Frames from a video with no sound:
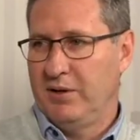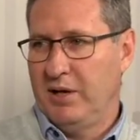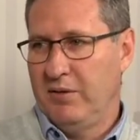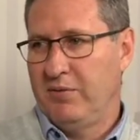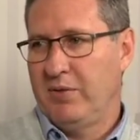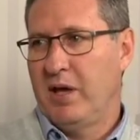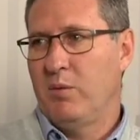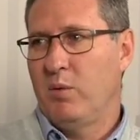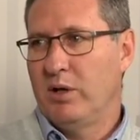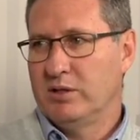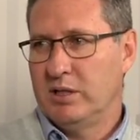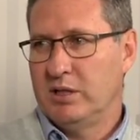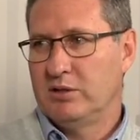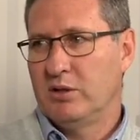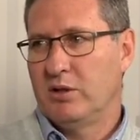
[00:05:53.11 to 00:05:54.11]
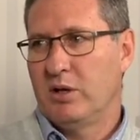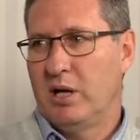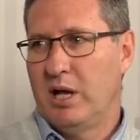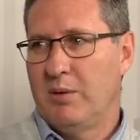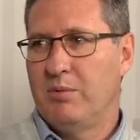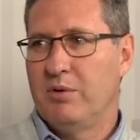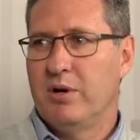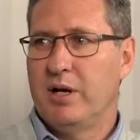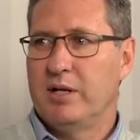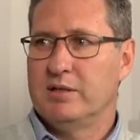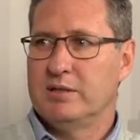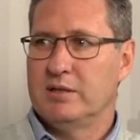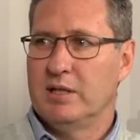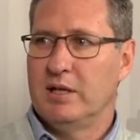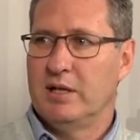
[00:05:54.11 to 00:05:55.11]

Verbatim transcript: if they're wanting to collaborate,